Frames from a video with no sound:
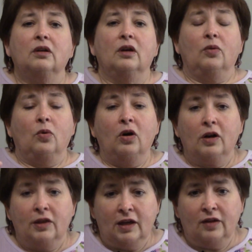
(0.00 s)
and walk
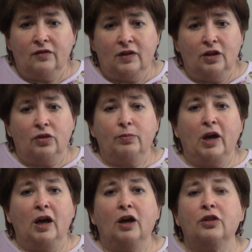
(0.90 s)
in that faith
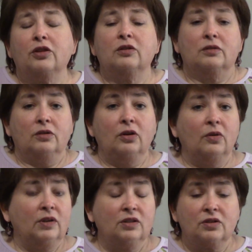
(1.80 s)
path,
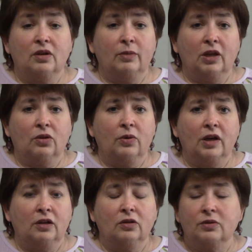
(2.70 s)
knowing He's going to make the way,
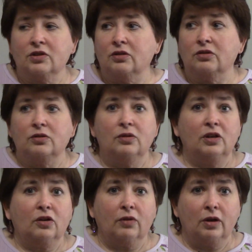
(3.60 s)
knowing He's going to do the
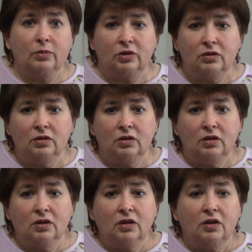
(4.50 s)
incredible
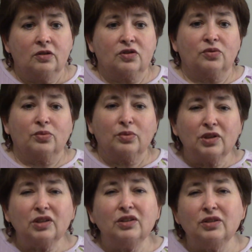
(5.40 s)
there's a
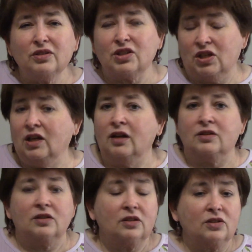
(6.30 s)
really good
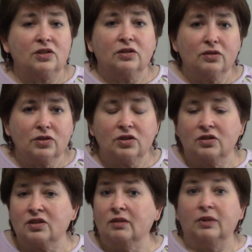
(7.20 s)
chance that his solution
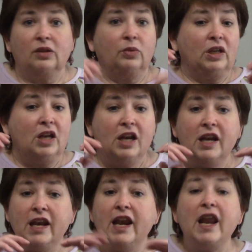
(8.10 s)
is something we
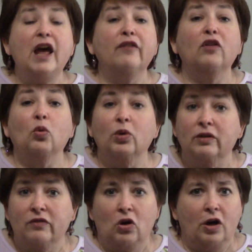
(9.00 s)
never would
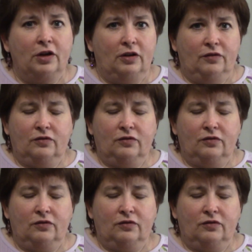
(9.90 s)
have thought of.